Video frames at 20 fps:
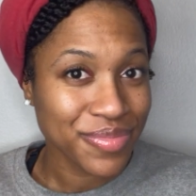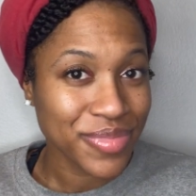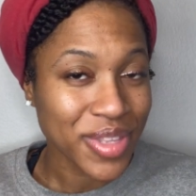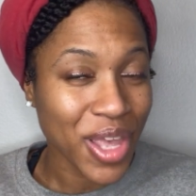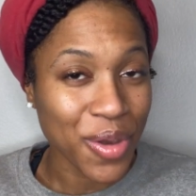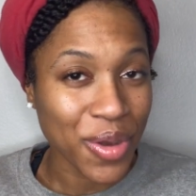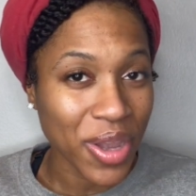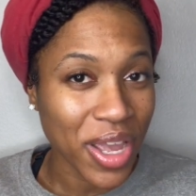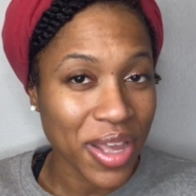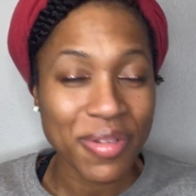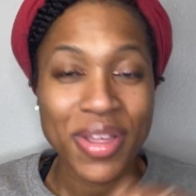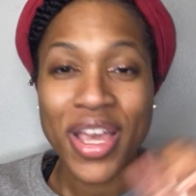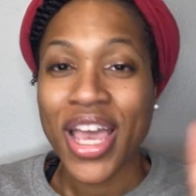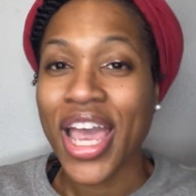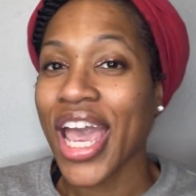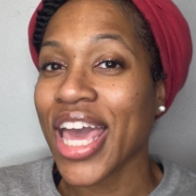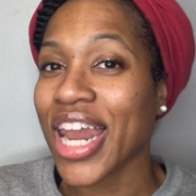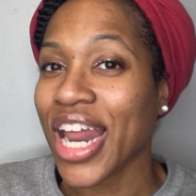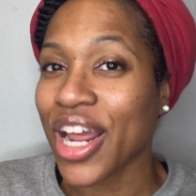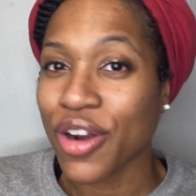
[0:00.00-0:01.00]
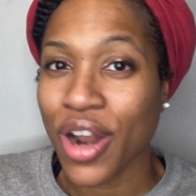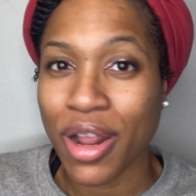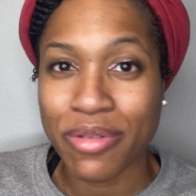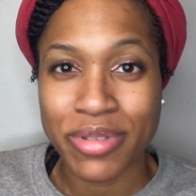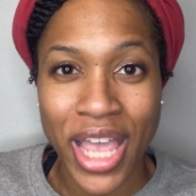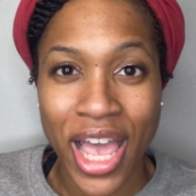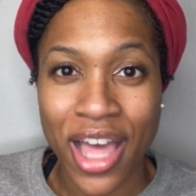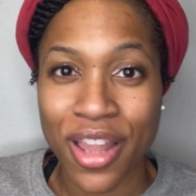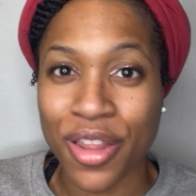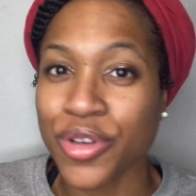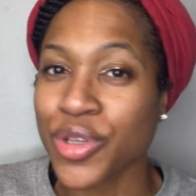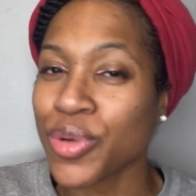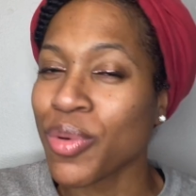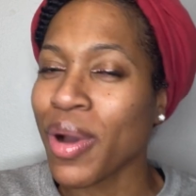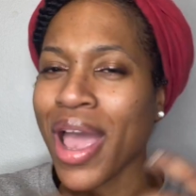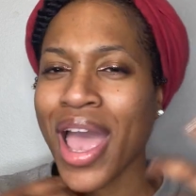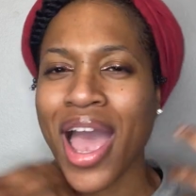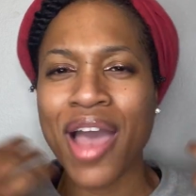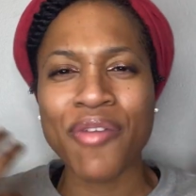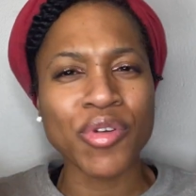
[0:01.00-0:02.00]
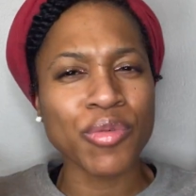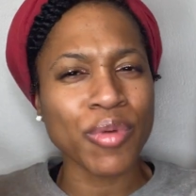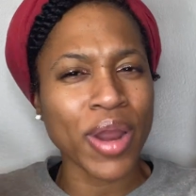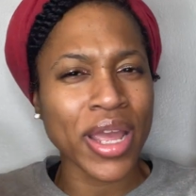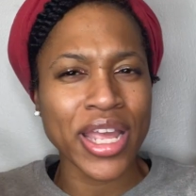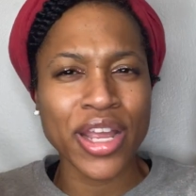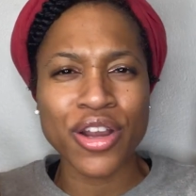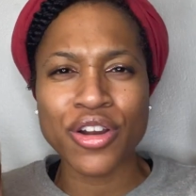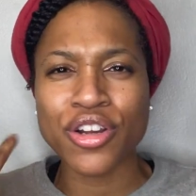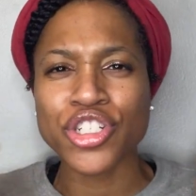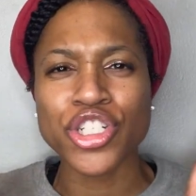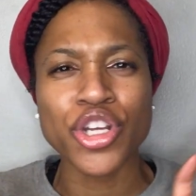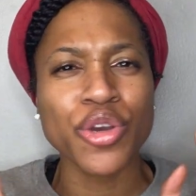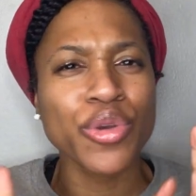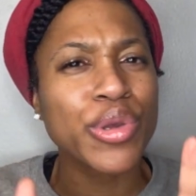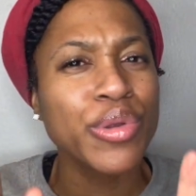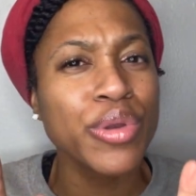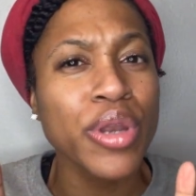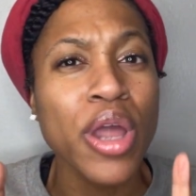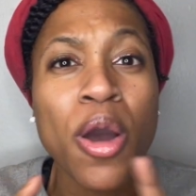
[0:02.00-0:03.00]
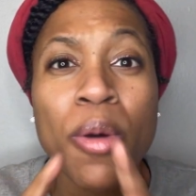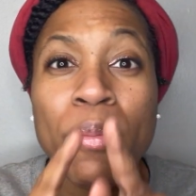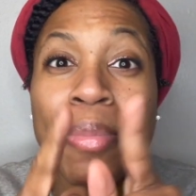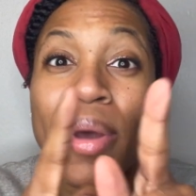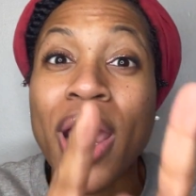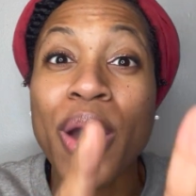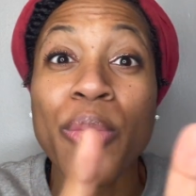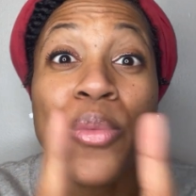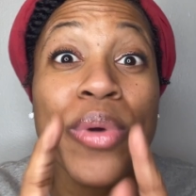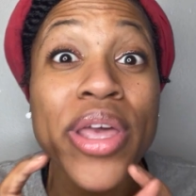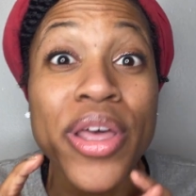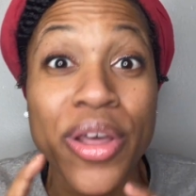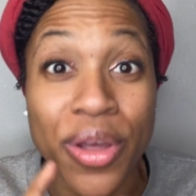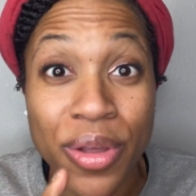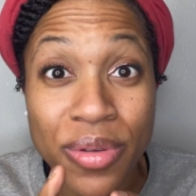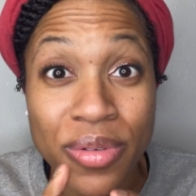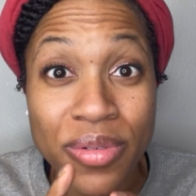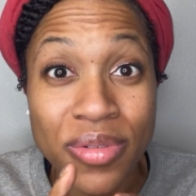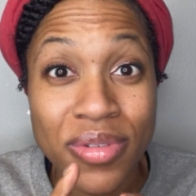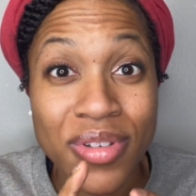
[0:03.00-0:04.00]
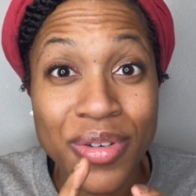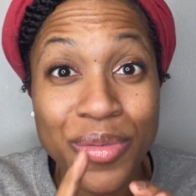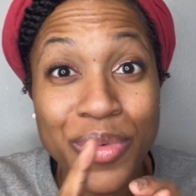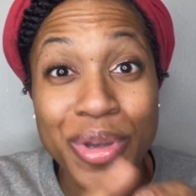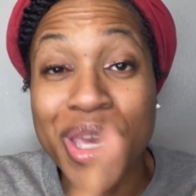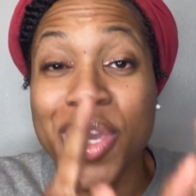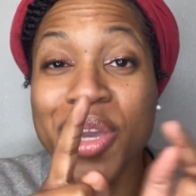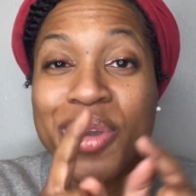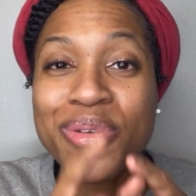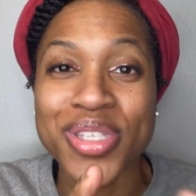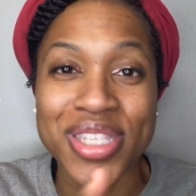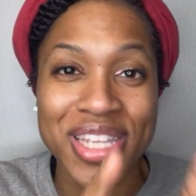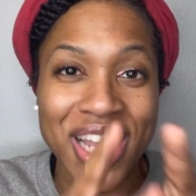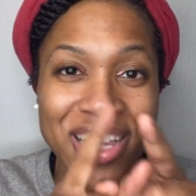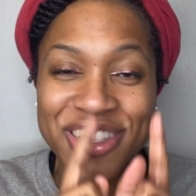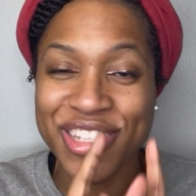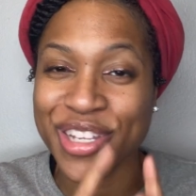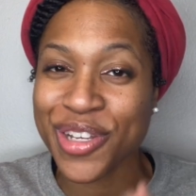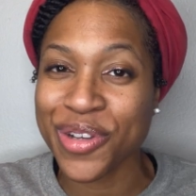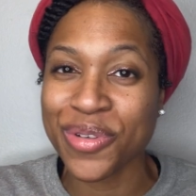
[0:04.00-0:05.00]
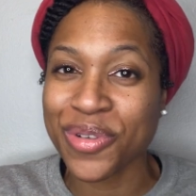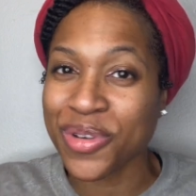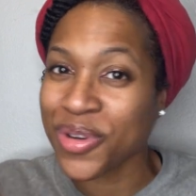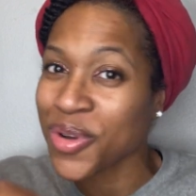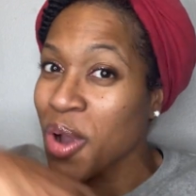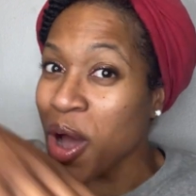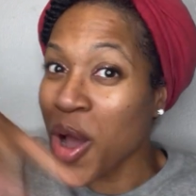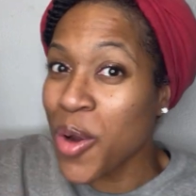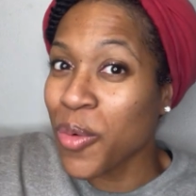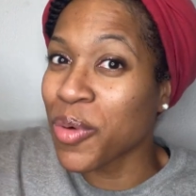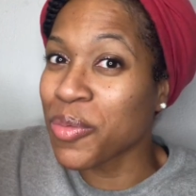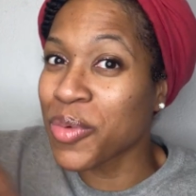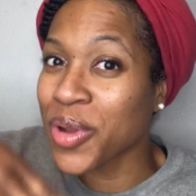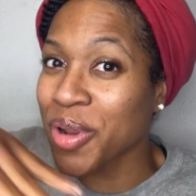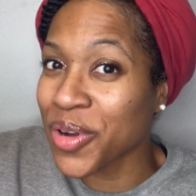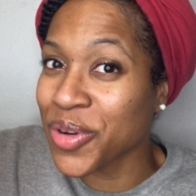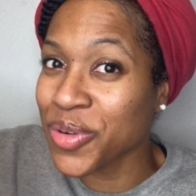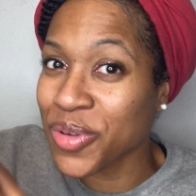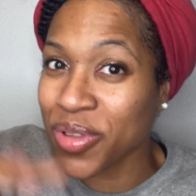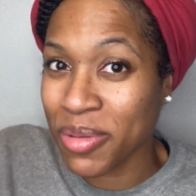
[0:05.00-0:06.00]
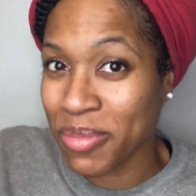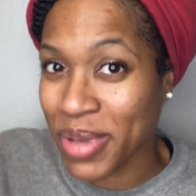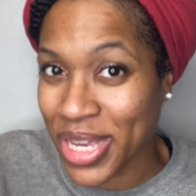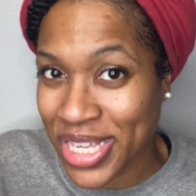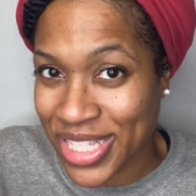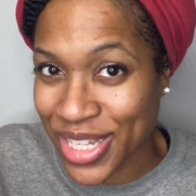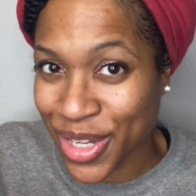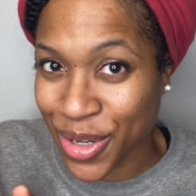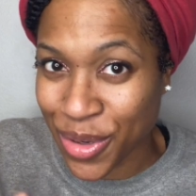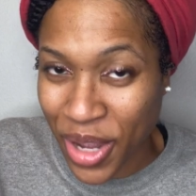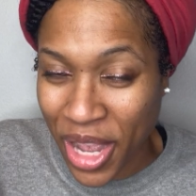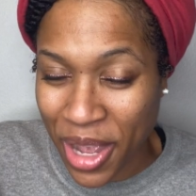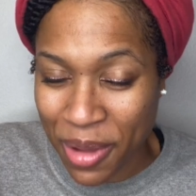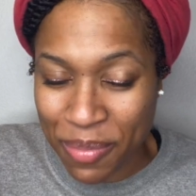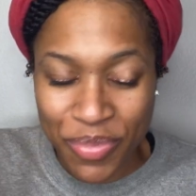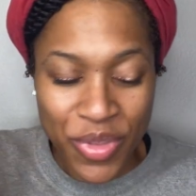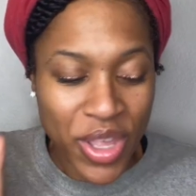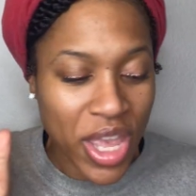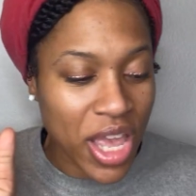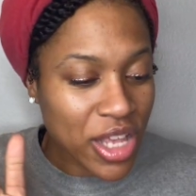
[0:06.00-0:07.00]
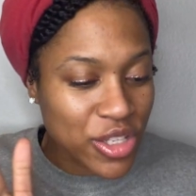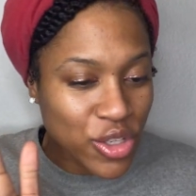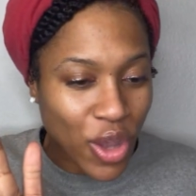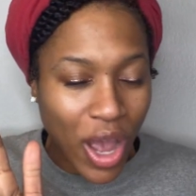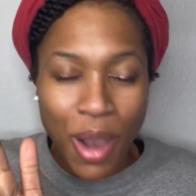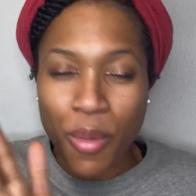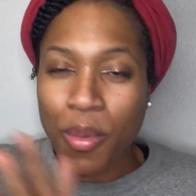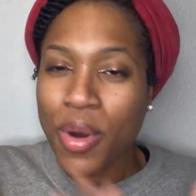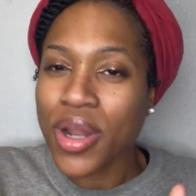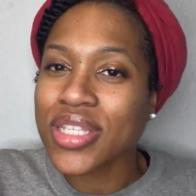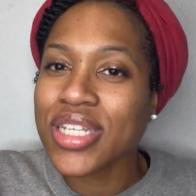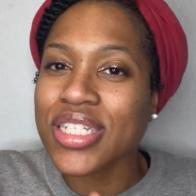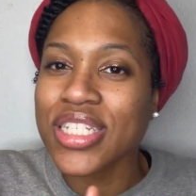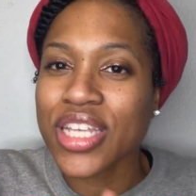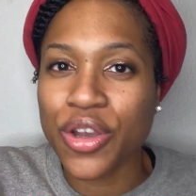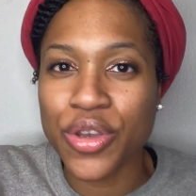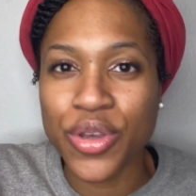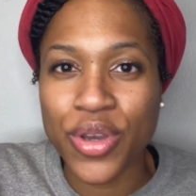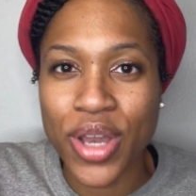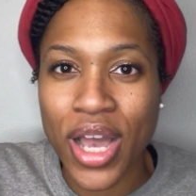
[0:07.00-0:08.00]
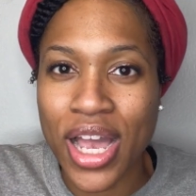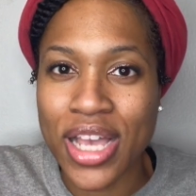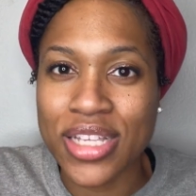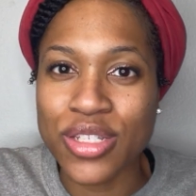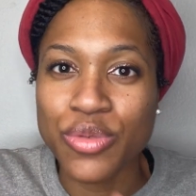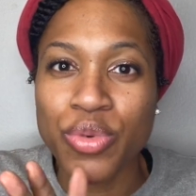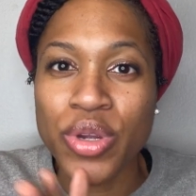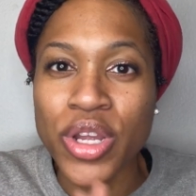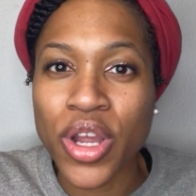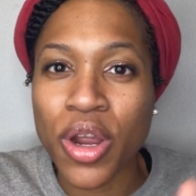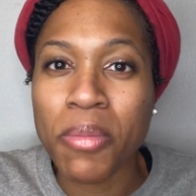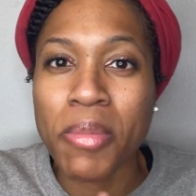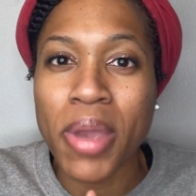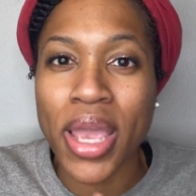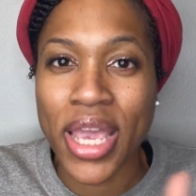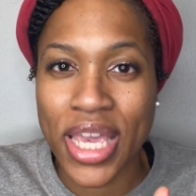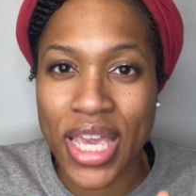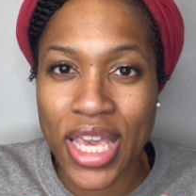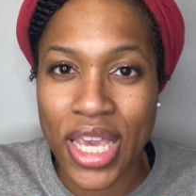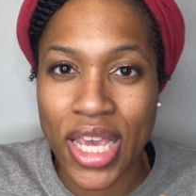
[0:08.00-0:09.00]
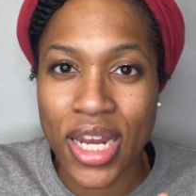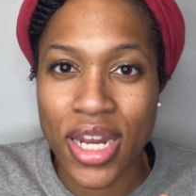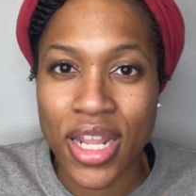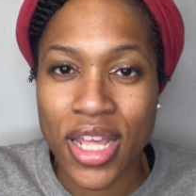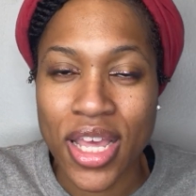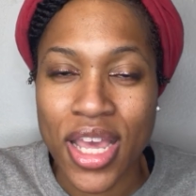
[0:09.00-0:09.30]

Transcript: Okay. And I grabbed aloe. Do I have it right here to show you? No, but I will when you stay tuned when we are doing the mixing. Okay. So I wanted to tell you guys, we are making